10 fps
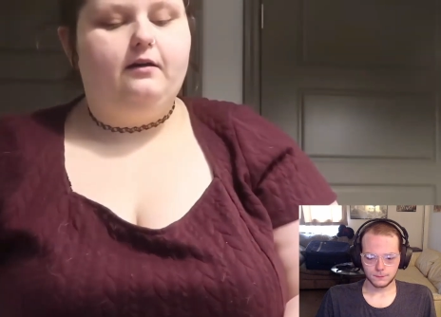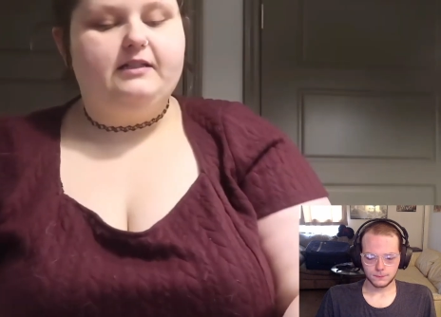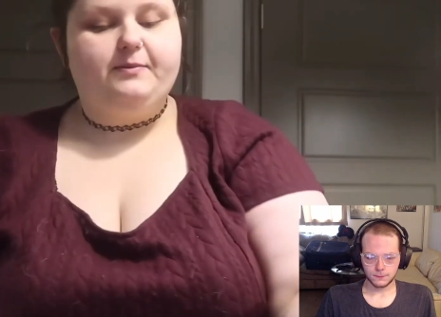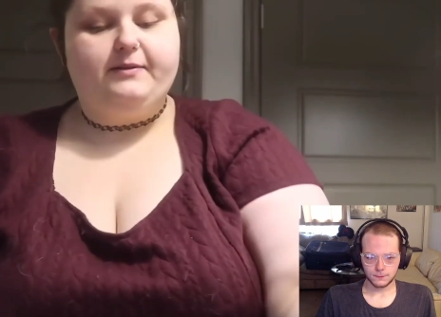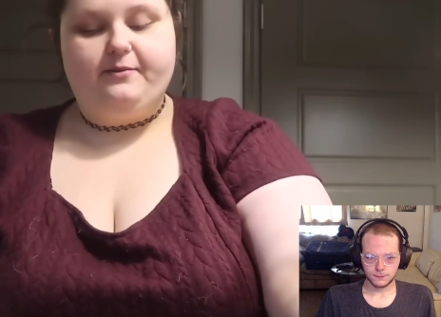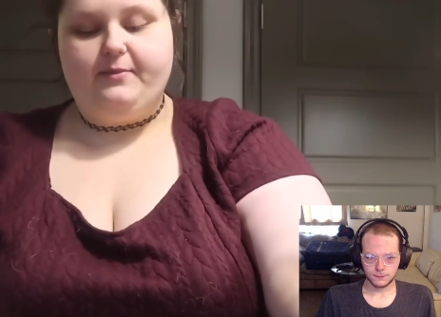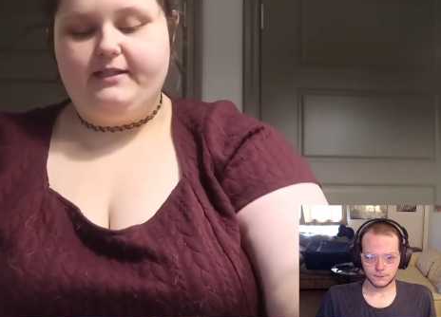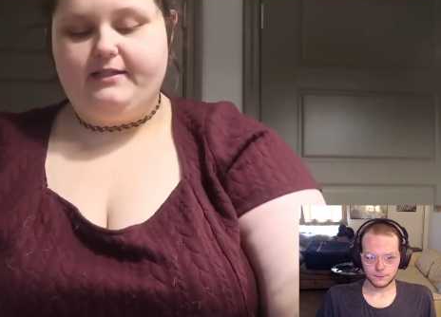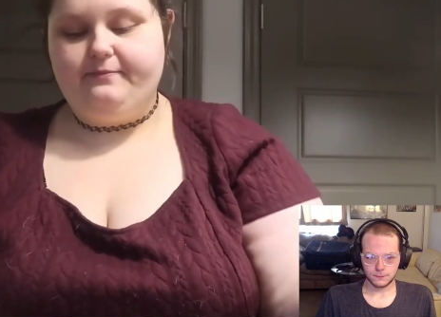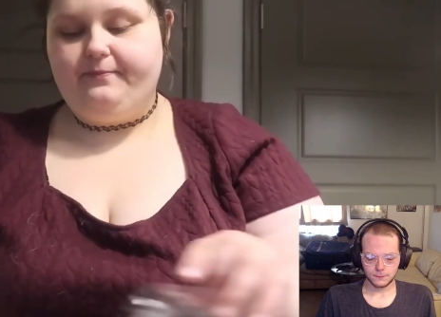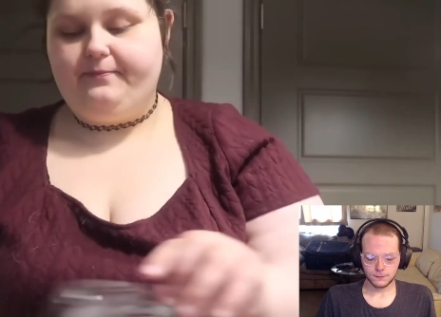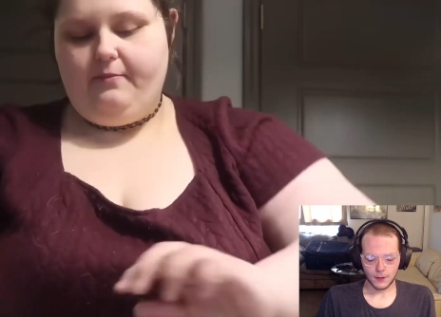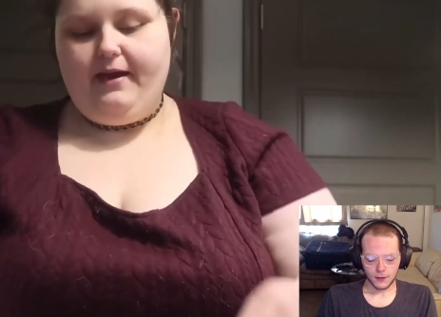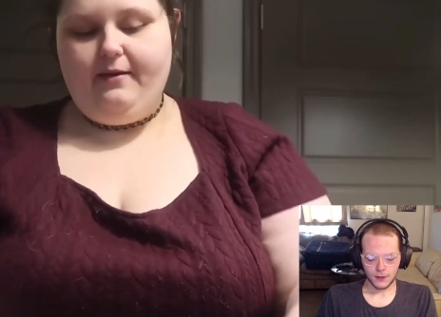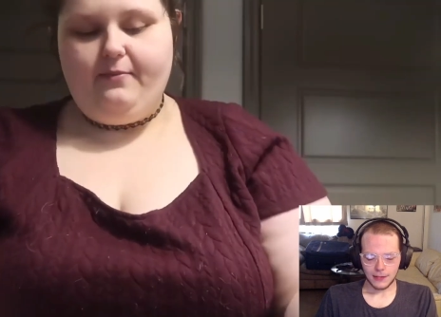Speaker 1: that smells amazing.
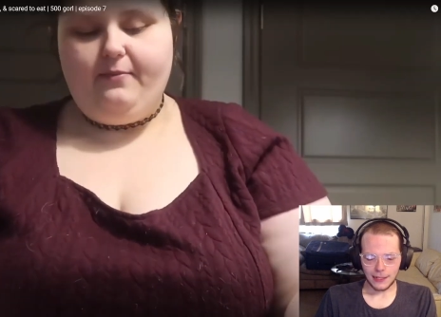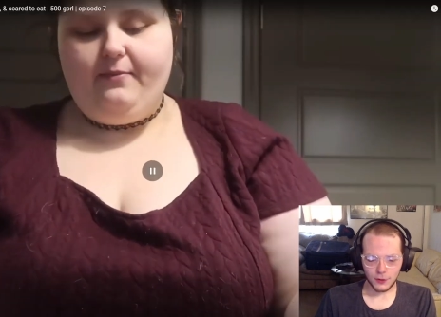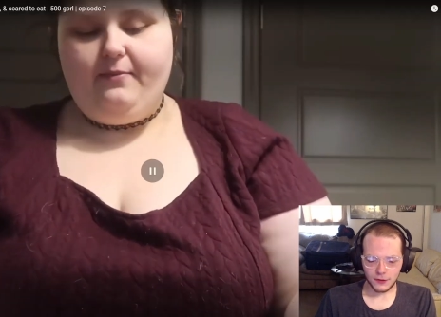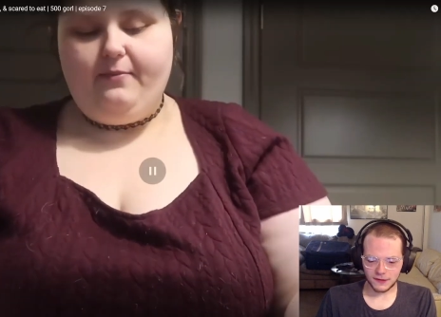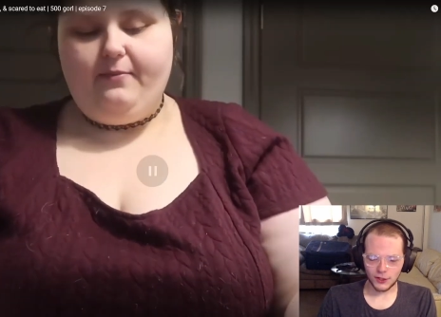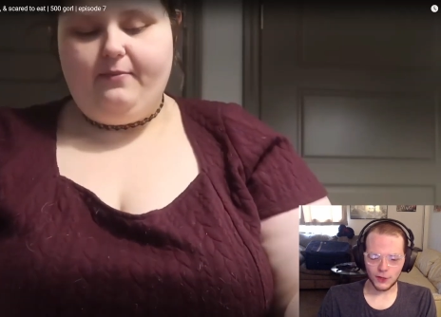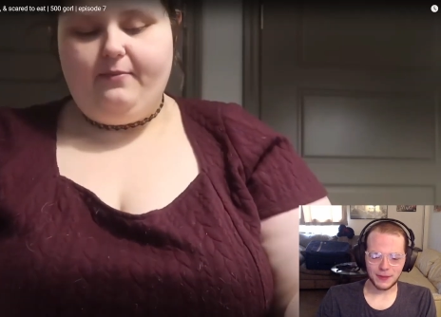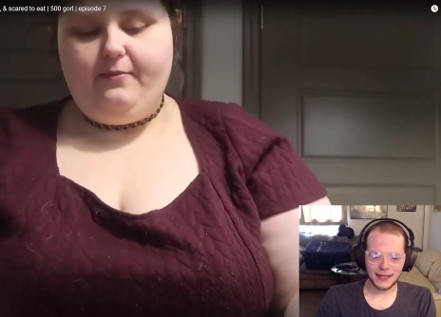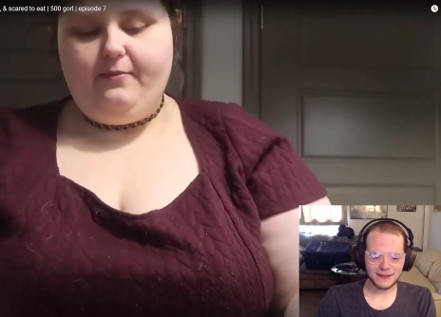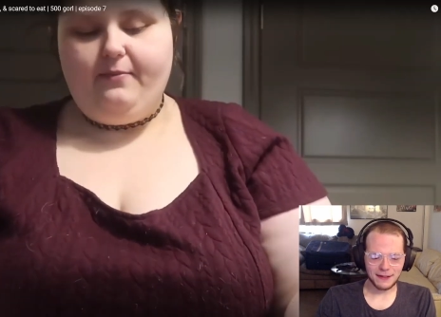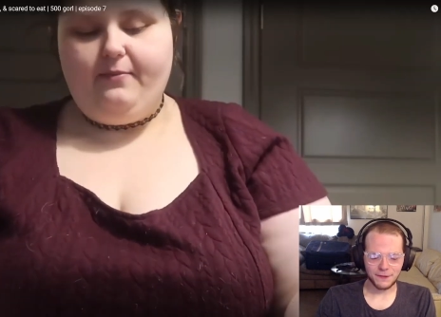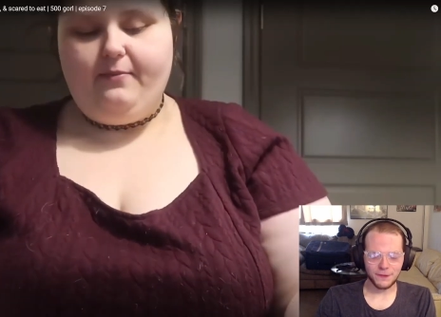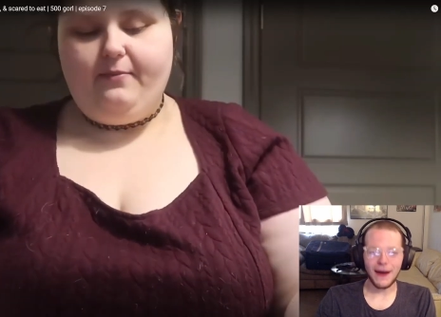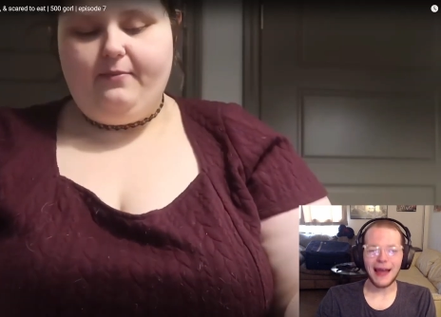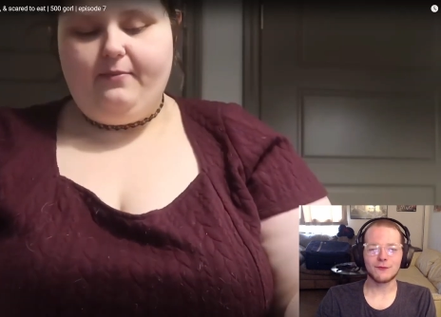Babe.
Speaker 2: That looks good, but that's like
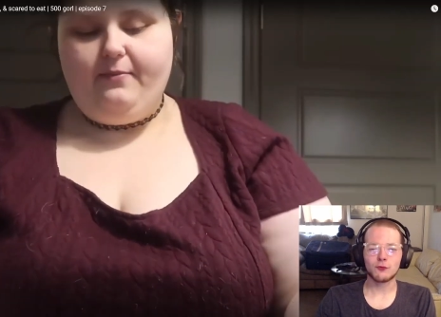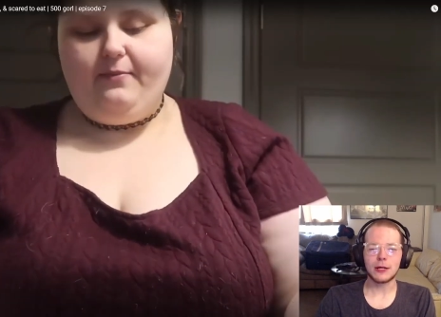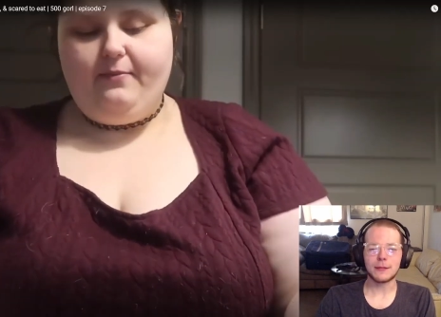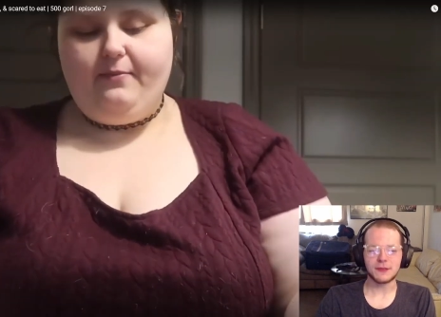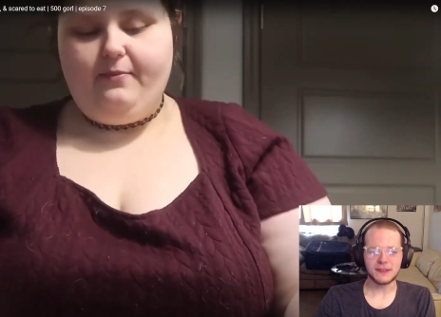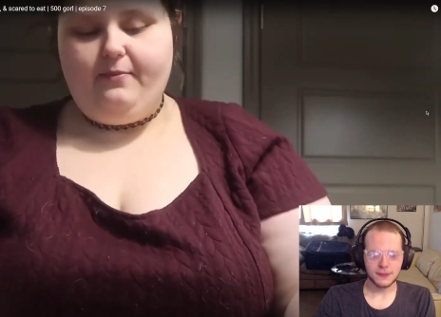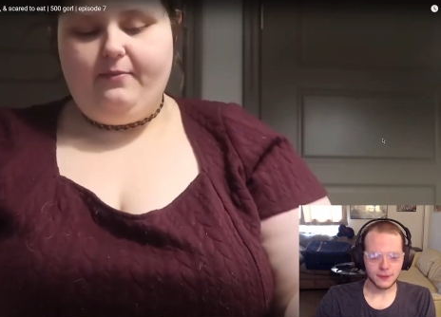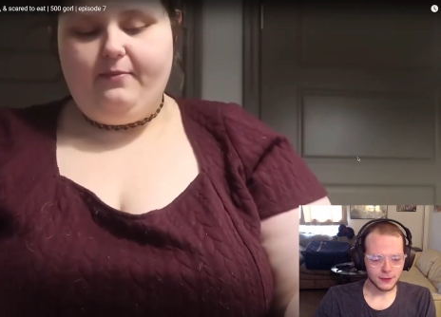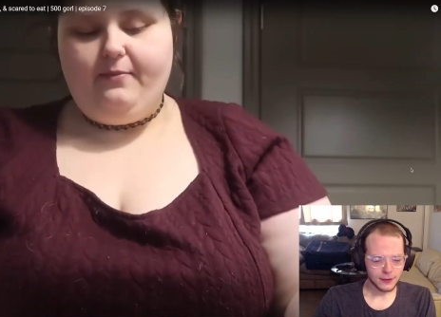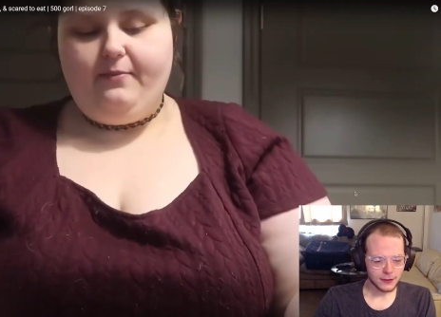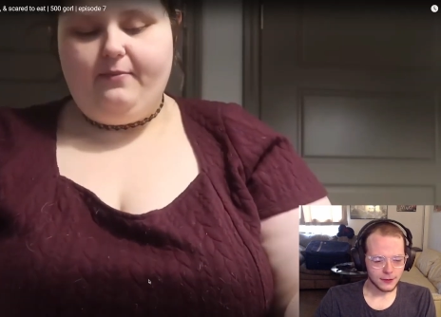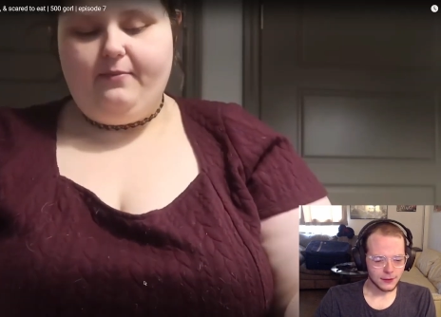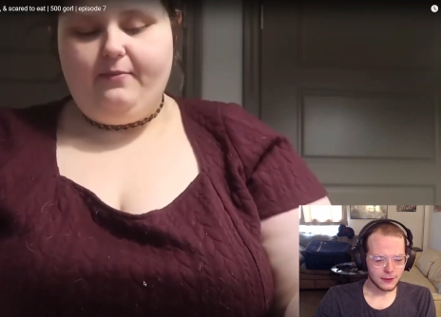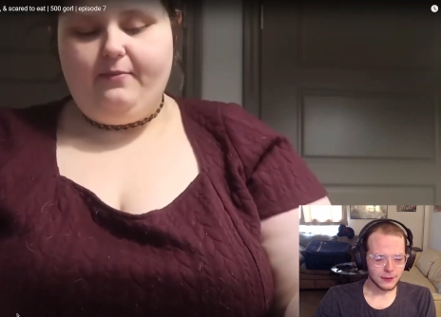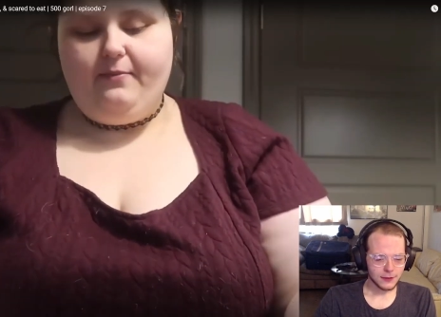five ribs.
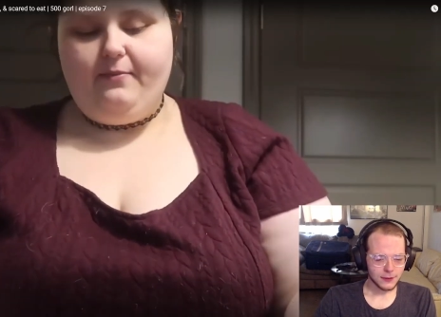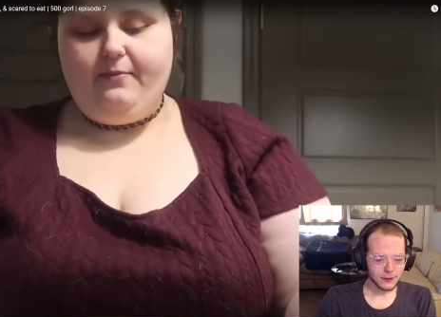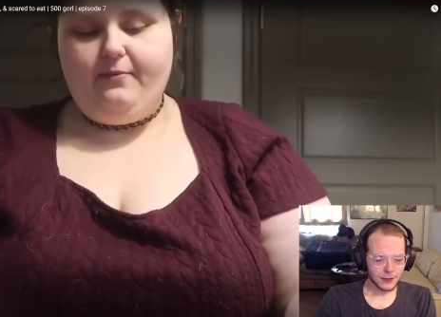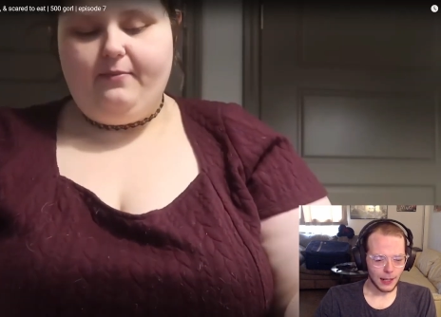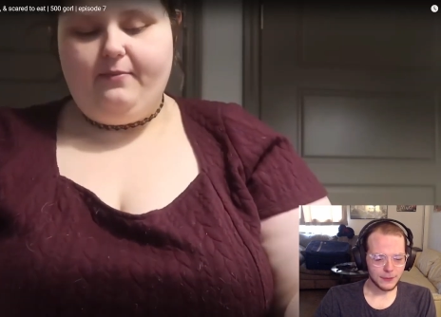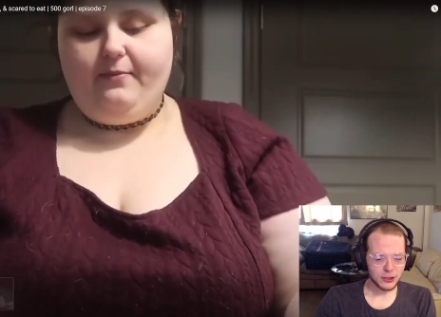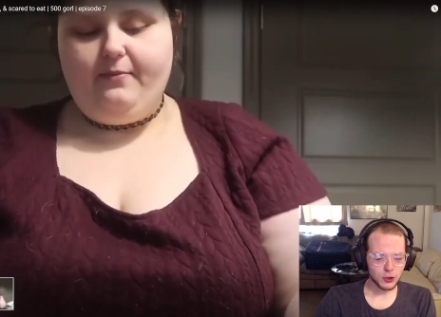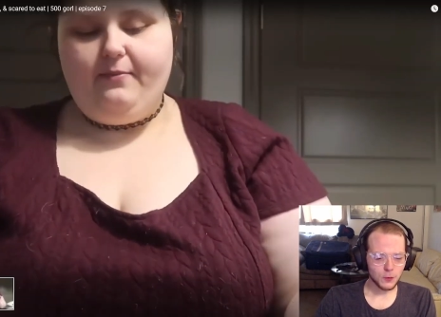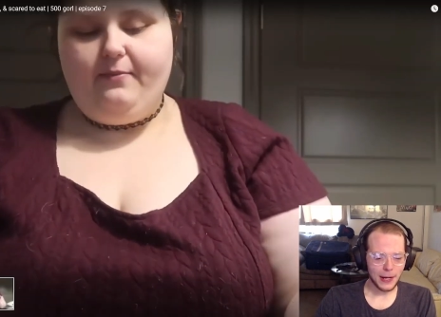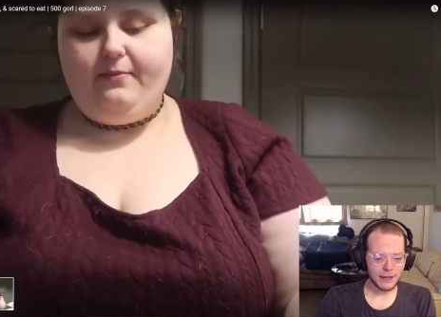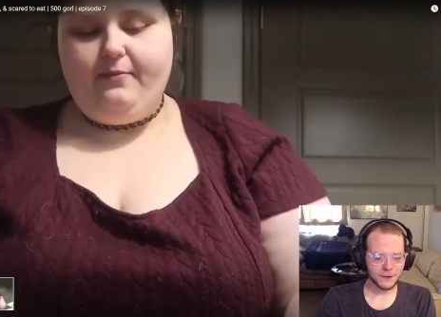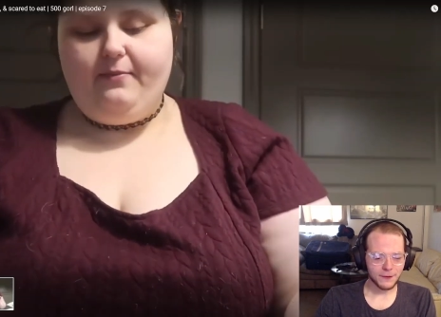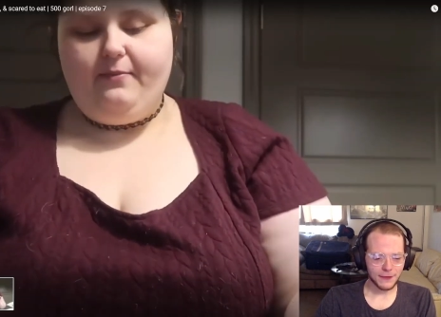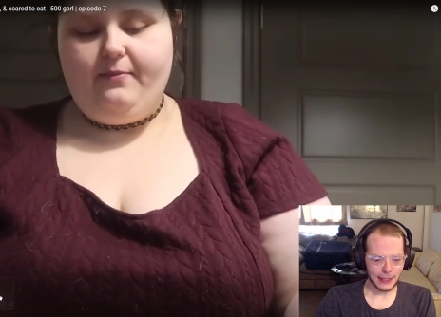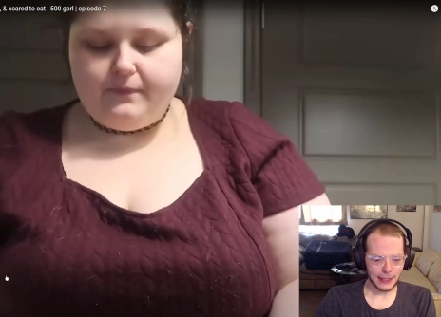How much did you pay for that?